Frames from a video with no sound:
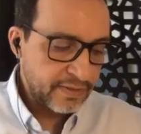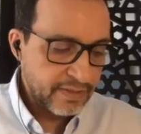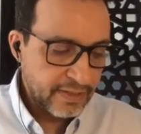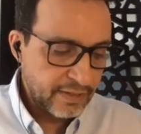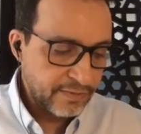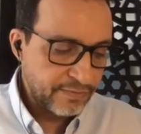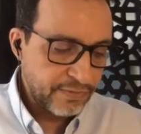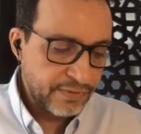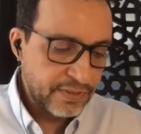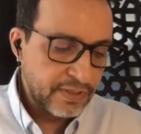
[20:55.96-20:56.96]

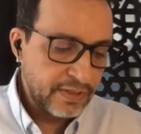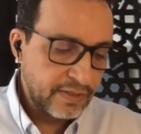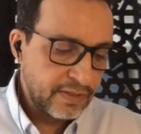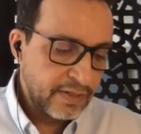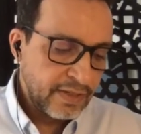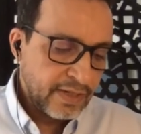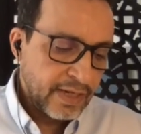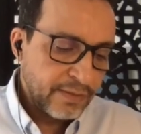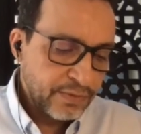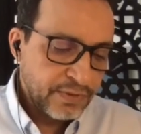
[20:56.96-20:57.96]
teleconferencing.
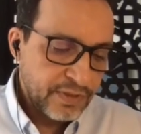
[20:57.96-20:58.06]
How do you see